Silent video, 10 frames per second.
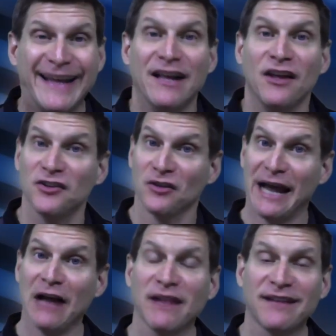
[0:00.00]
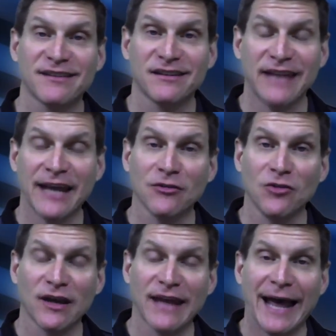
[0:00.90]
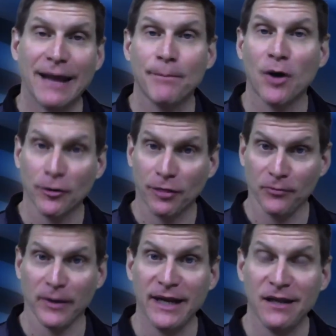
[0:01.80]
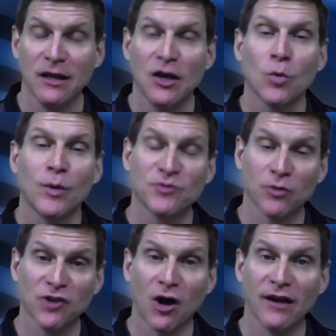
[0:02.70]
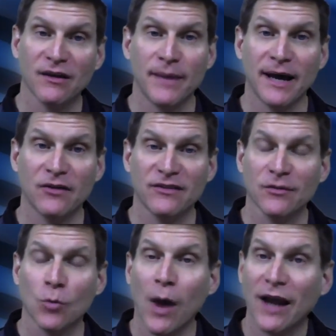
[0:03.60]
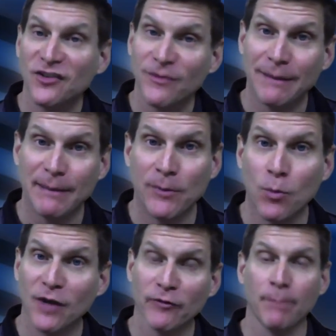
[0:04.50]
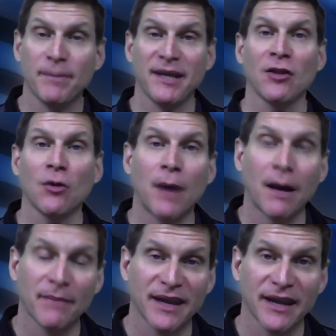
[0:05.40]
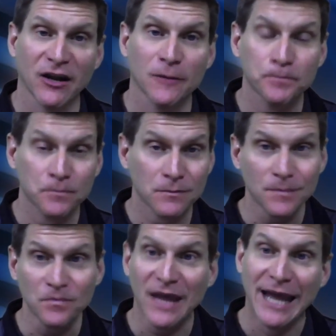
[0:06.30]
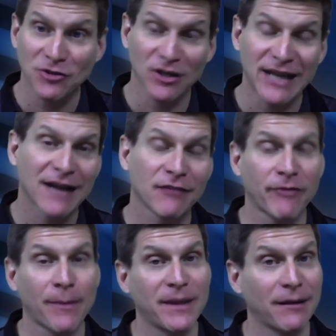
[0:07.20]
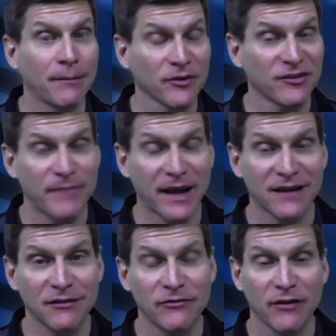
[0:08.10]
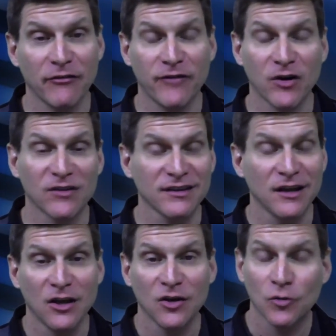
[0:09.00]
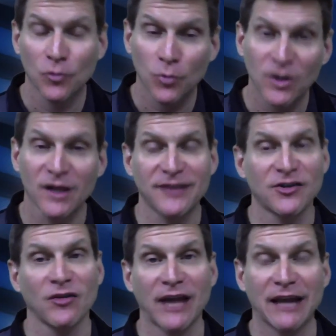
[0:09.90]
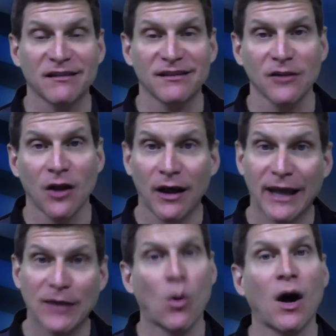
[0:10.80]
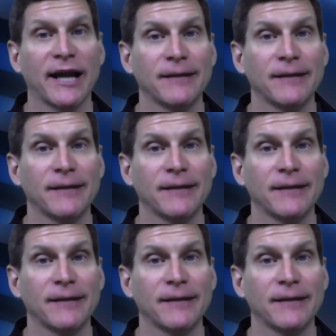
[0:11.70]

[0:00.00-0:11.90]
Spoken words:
So now let's take a look at part 3, which will talk about why so many people want to repeal Obamacare and look at it from the perspective of folks who really don't like this law and why.